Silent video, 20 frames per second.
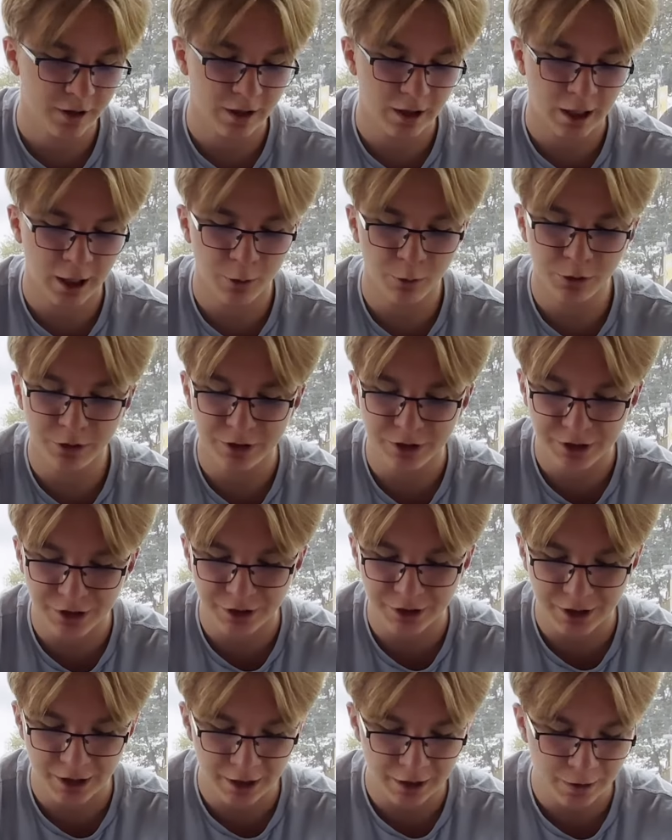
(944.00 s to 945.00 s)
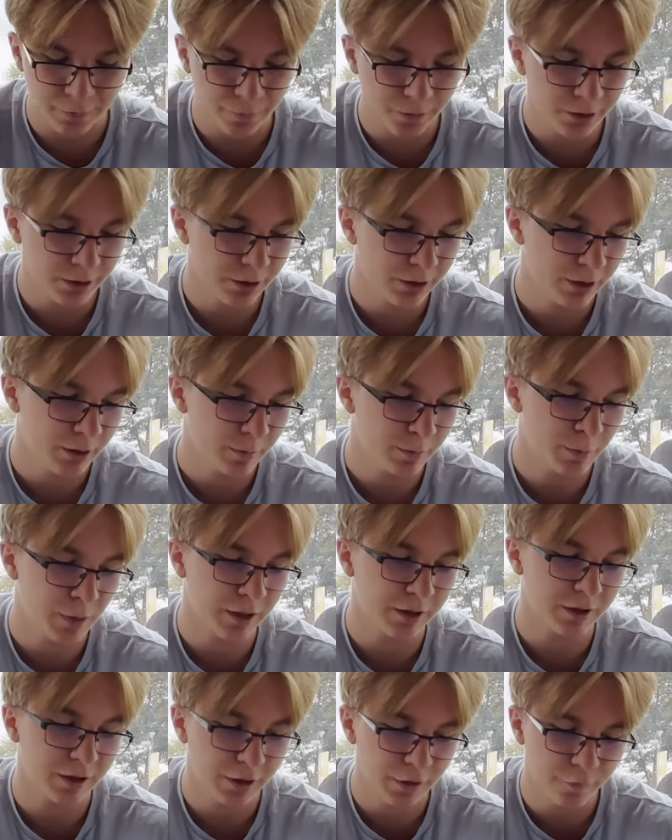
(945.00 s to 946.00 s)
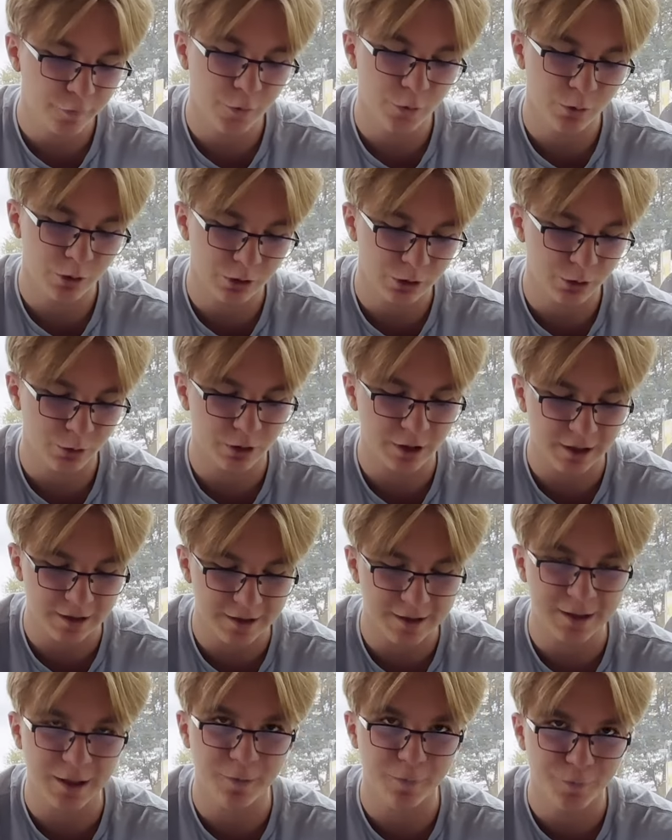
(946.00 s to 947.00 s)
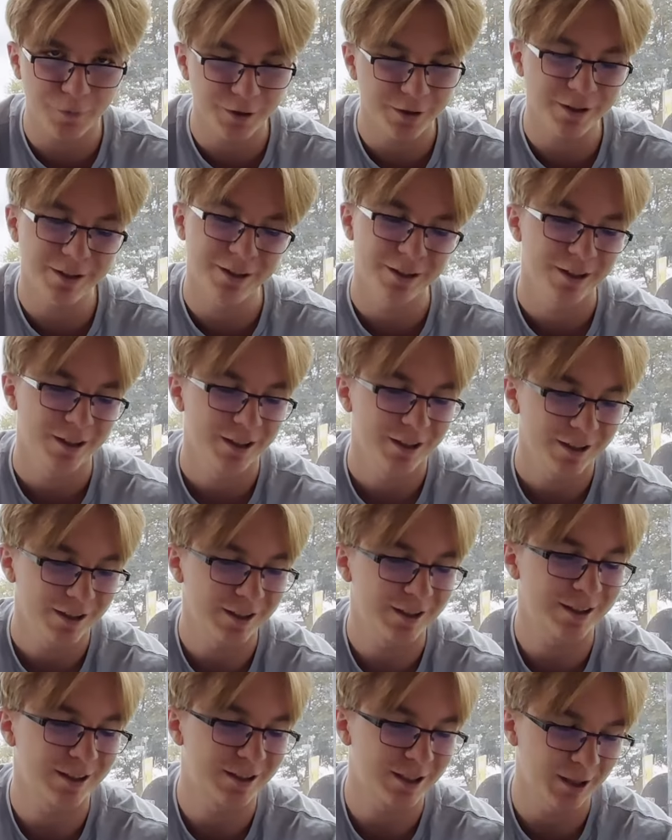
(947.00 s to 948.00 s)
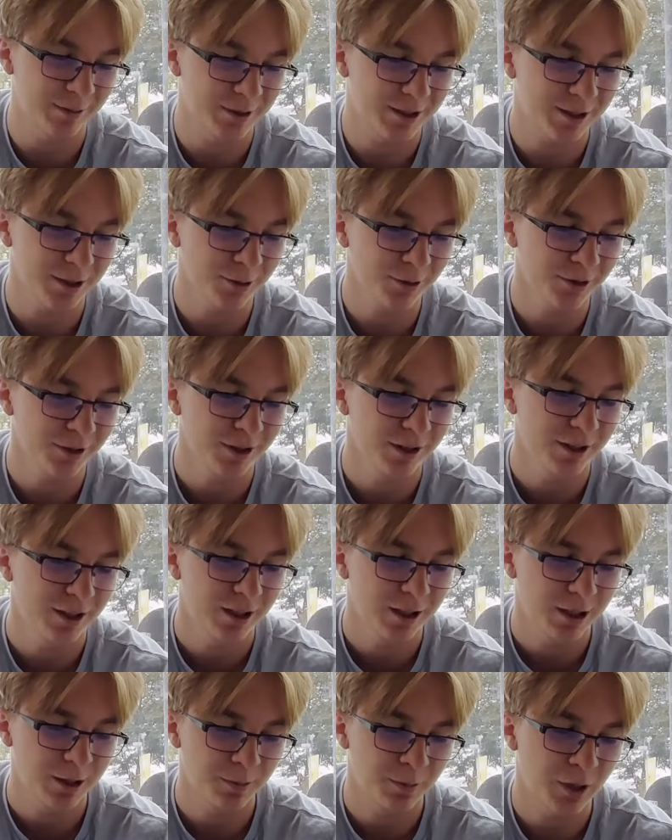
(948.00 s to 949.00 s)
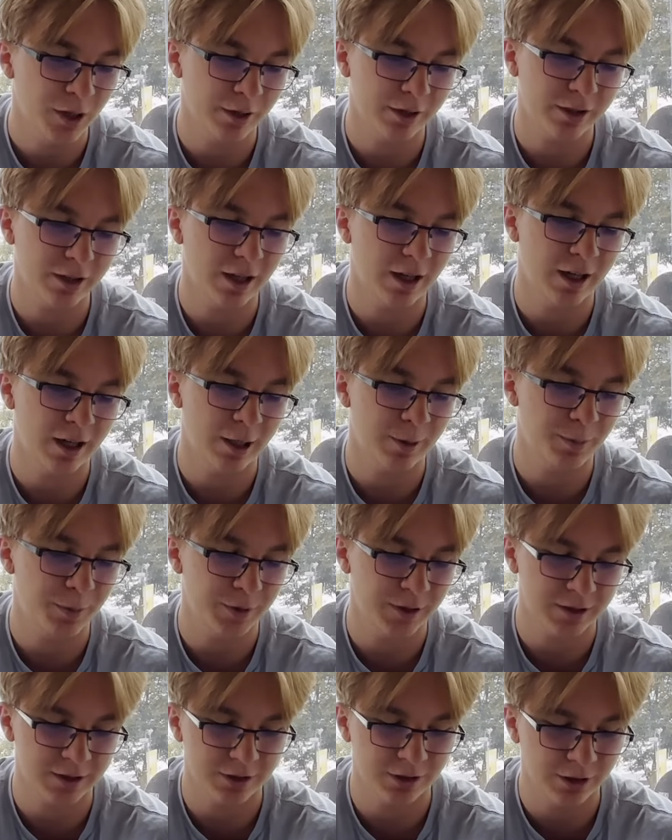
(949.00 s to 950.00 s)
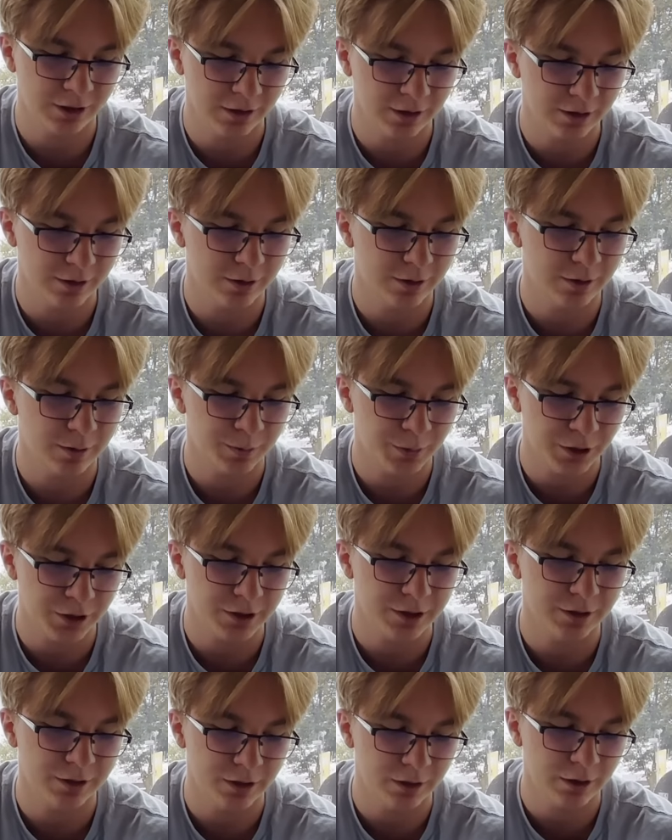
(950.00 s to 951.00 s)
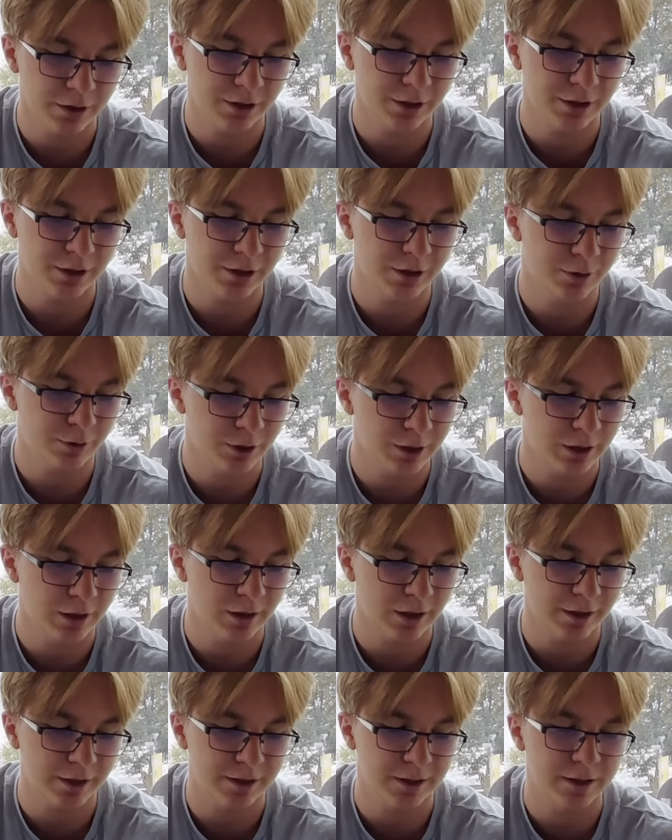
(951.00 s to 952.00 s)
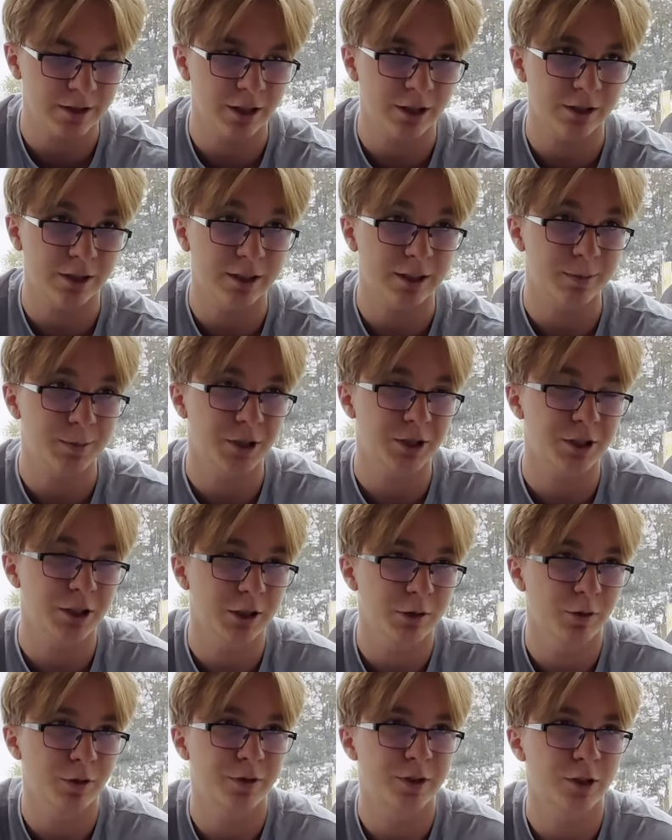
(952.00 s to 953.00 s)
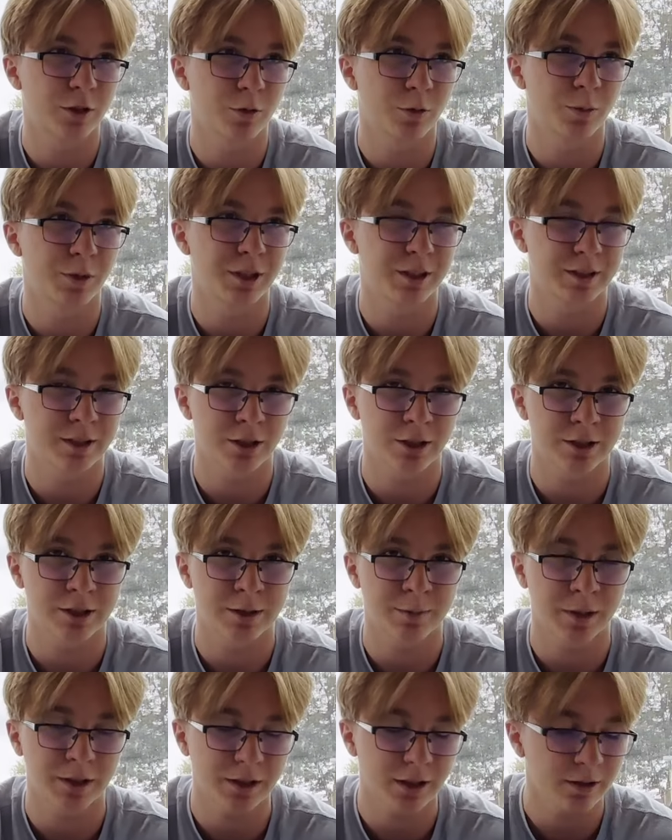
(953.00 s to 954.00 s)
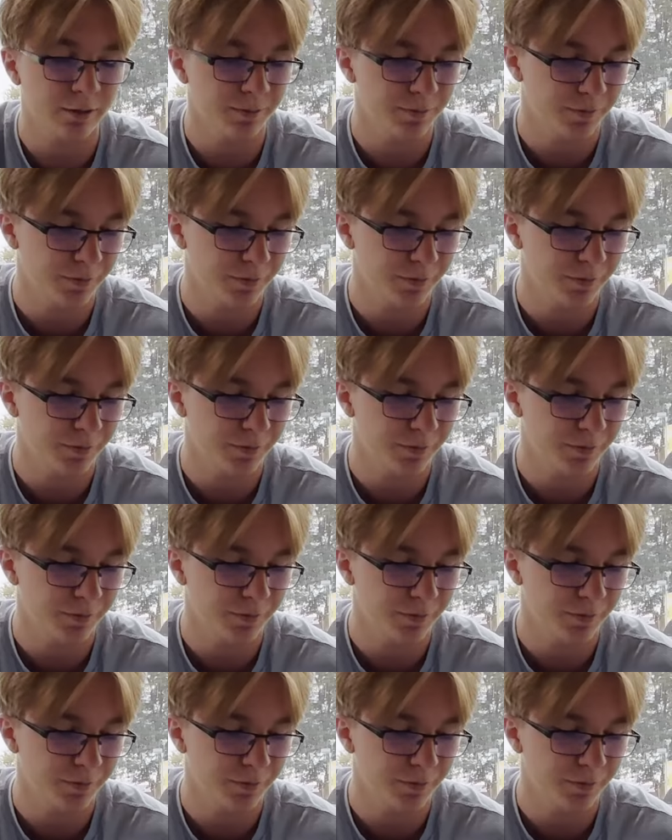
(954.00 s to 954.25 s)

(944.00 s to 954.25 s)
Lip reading: I wouldn't change anything, but if you want to cut something, it's a gemstone. But I personally really like this card, especially with so many Zards in meta.